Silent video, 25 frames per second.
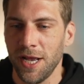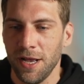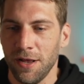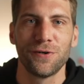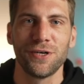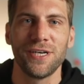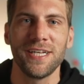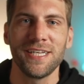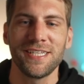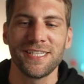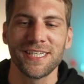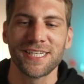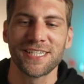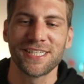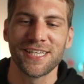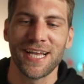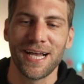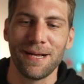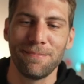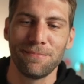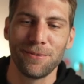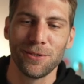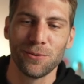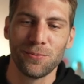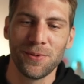For this
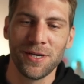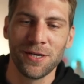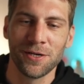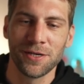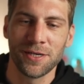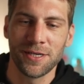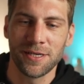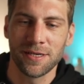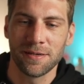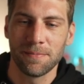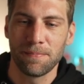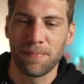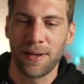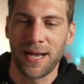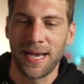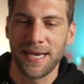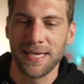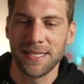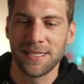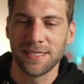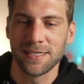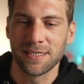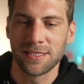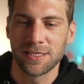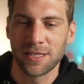example, we're going to buy
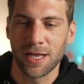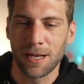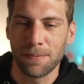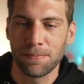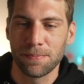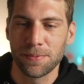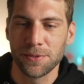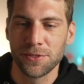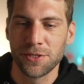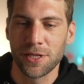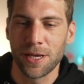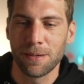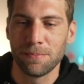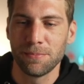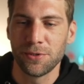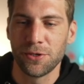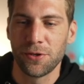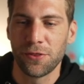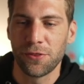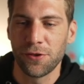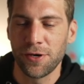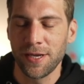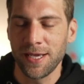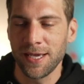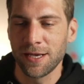the top number
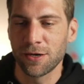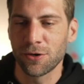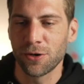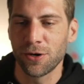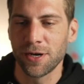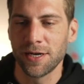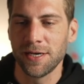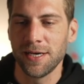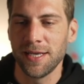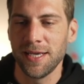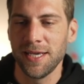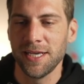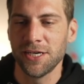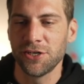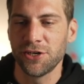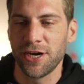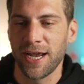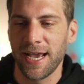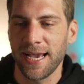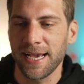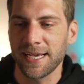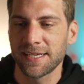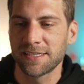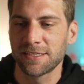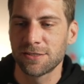three coin here,
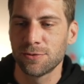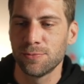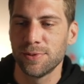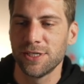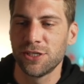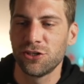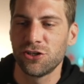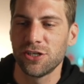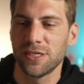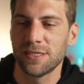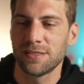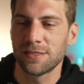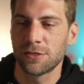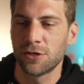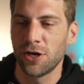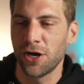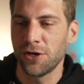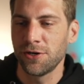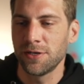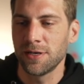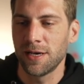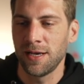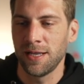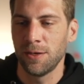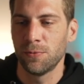Hex, which is
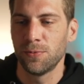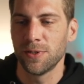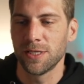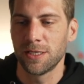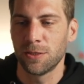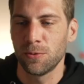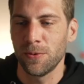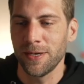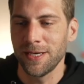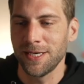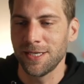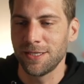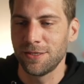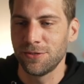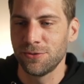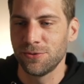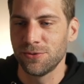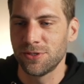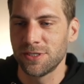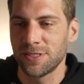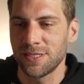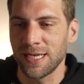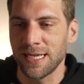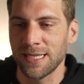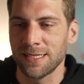currently with 22
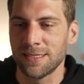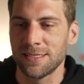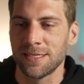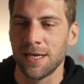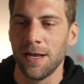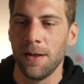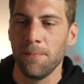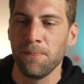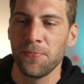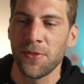cents.